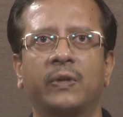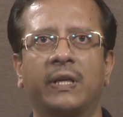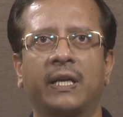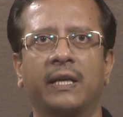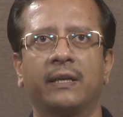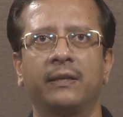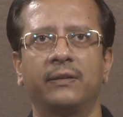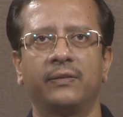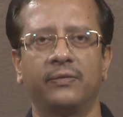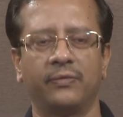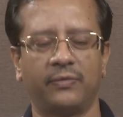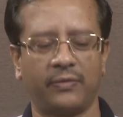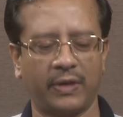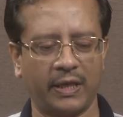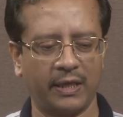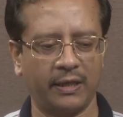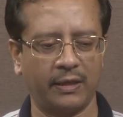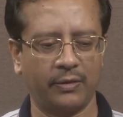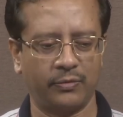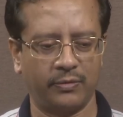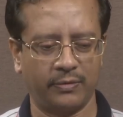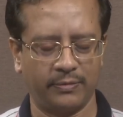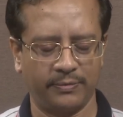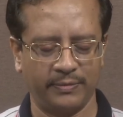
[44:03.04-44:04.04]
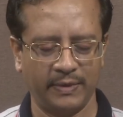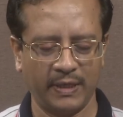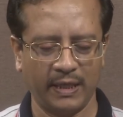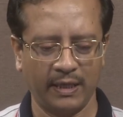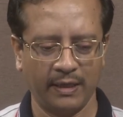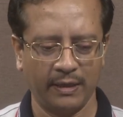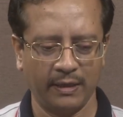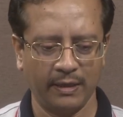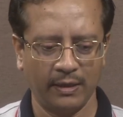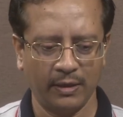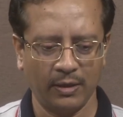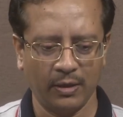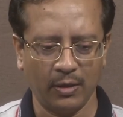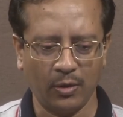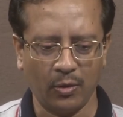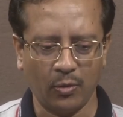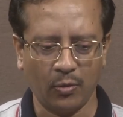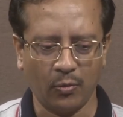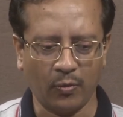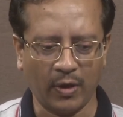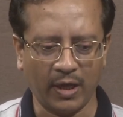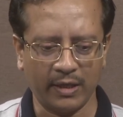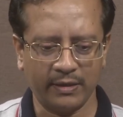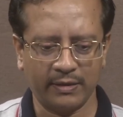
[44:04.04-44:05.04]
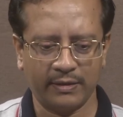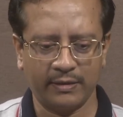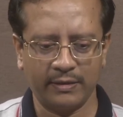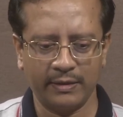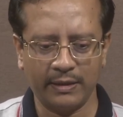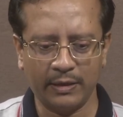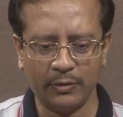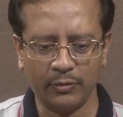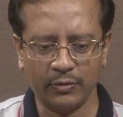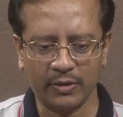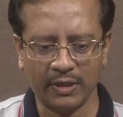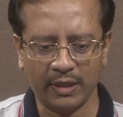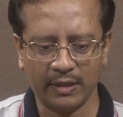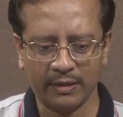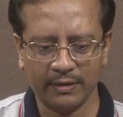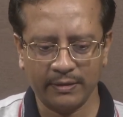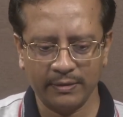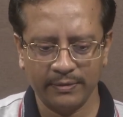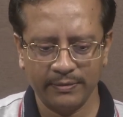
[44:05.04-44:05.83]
we can find out. Once a user